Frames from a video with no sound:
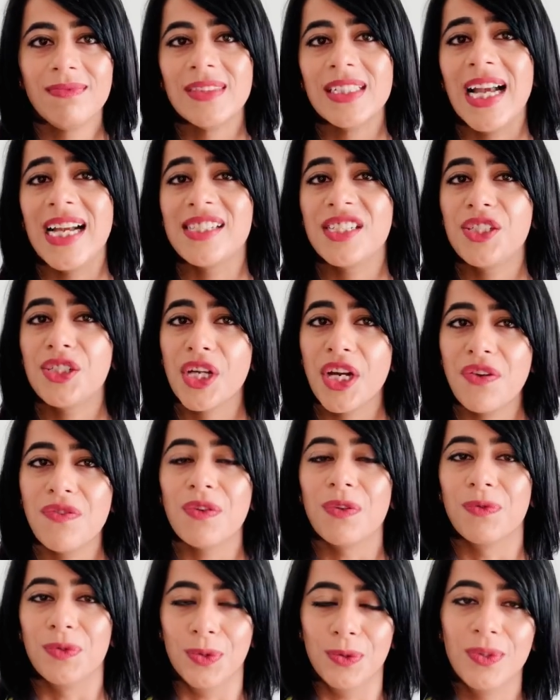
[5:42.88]
As a
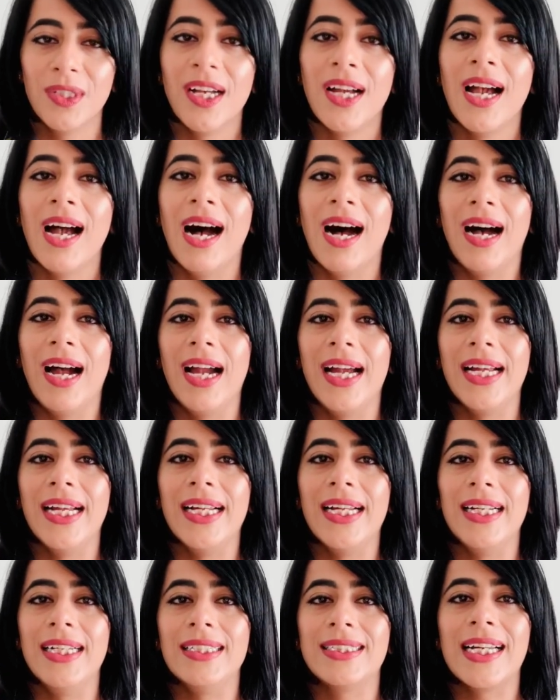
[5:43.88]
general rule,
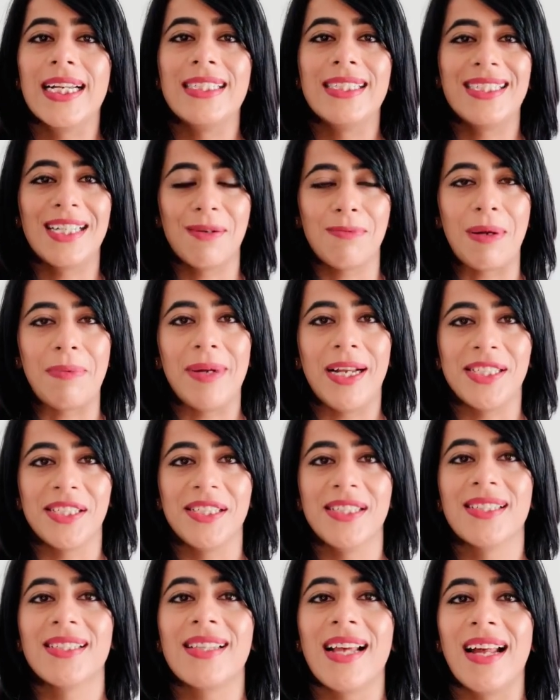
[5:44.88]
I tend to tell my
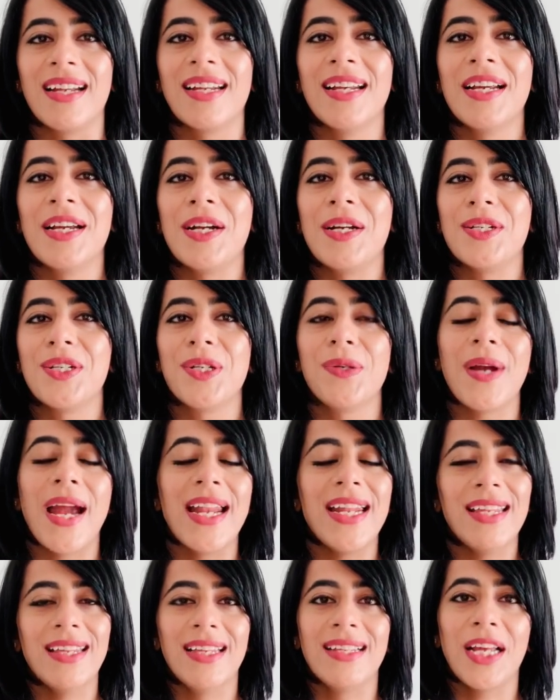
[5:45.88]
patients that do
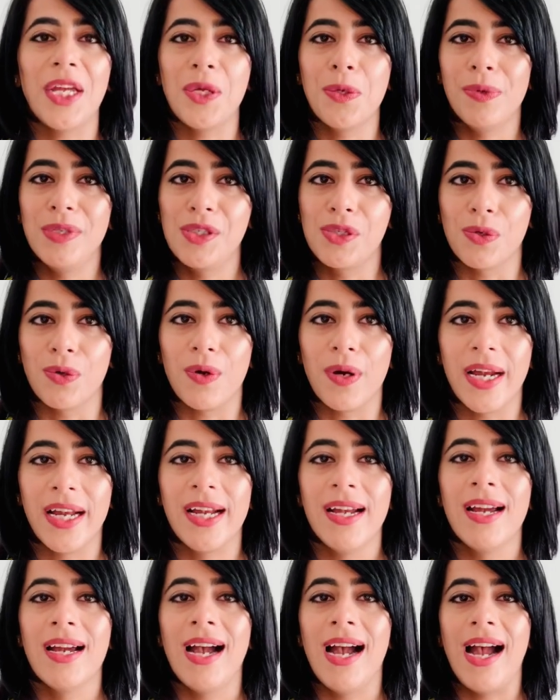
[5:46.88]
anything that you enjoy
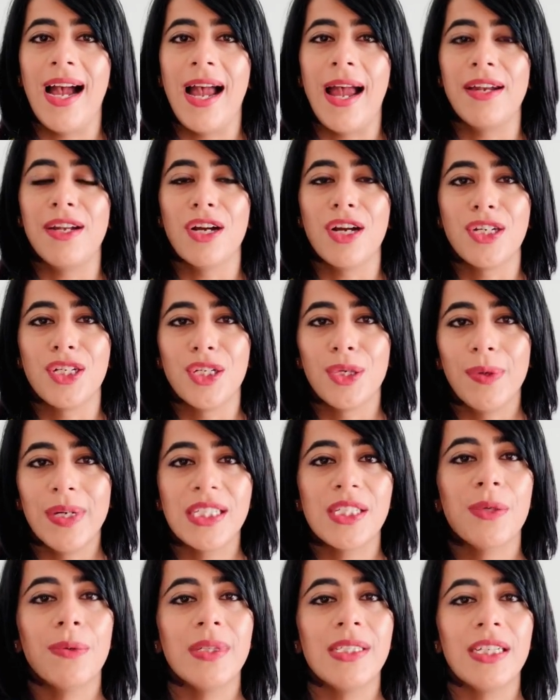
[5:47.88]
and do
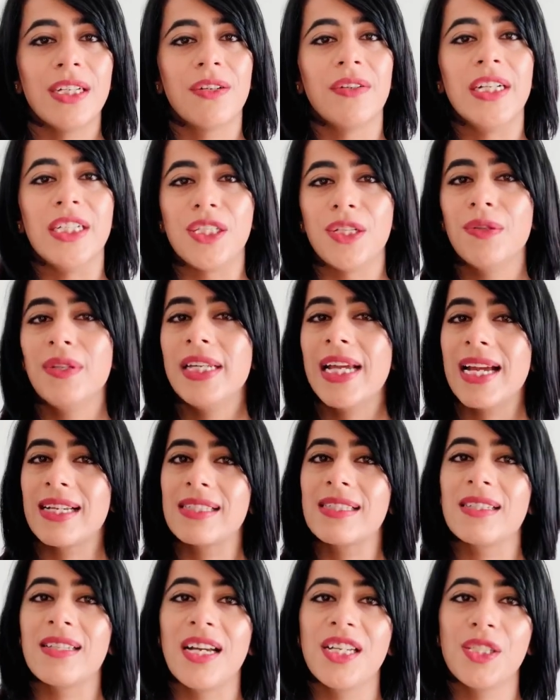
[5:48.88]
it to a degree, do the
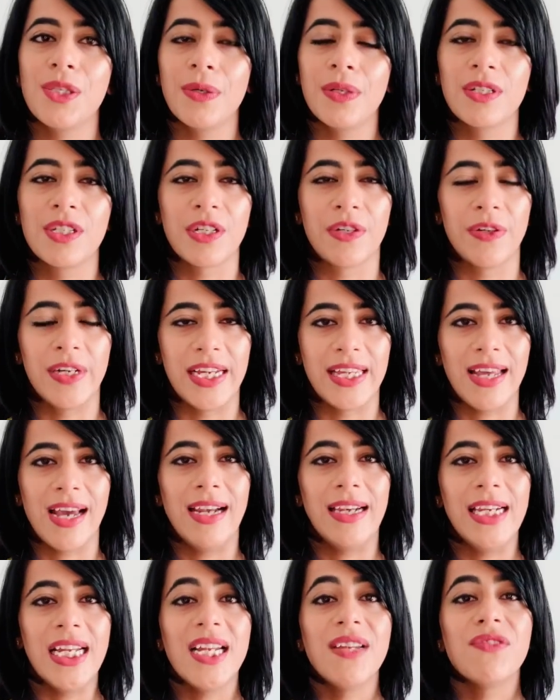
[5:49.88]
exercise to a degree
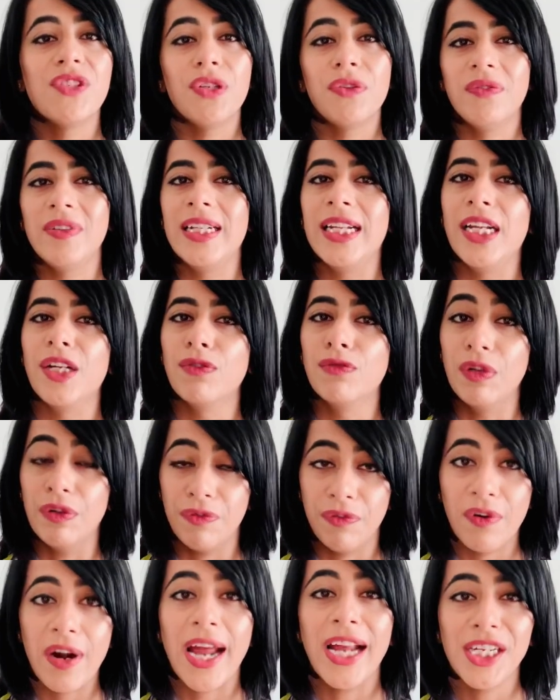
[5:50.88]
that leaves you feeling
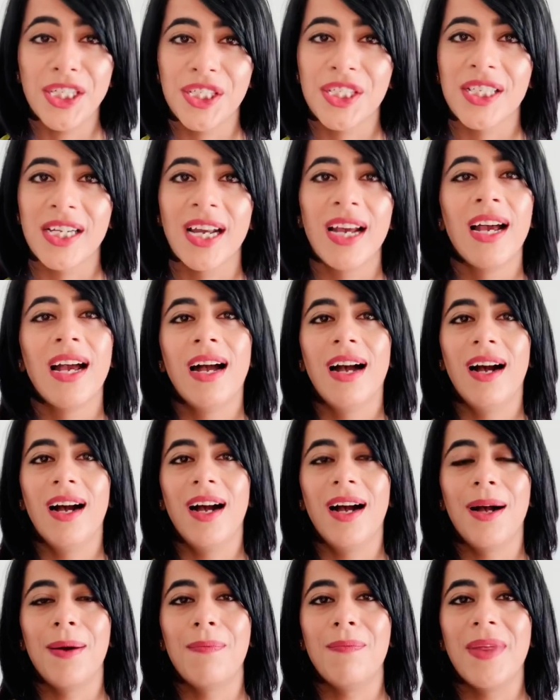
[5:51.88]
refreshed
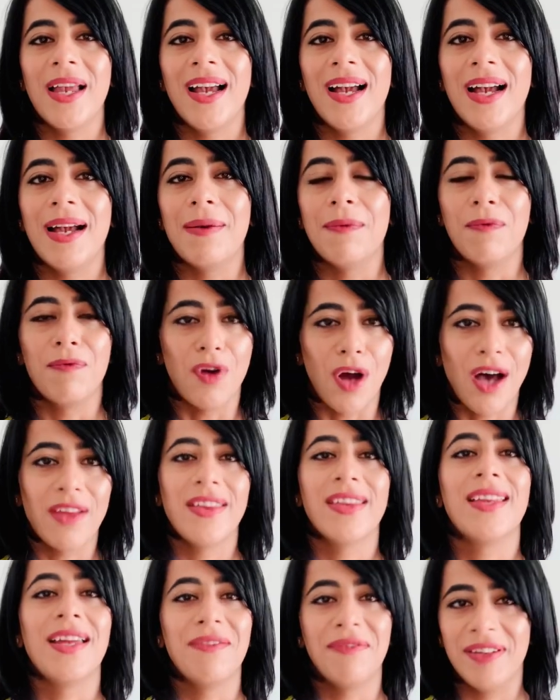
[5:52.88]

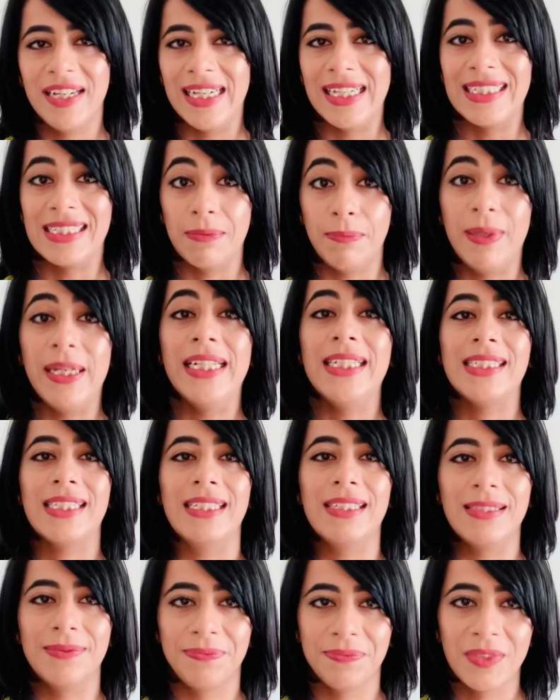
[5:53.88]
rather than feeling
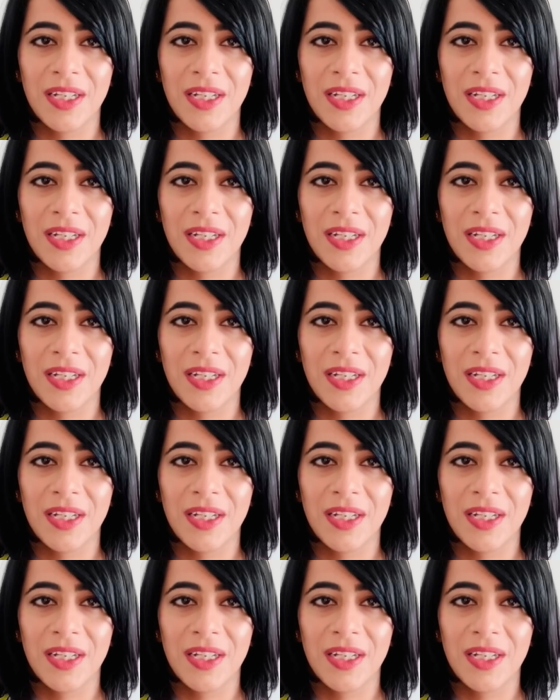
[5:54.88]
depleted.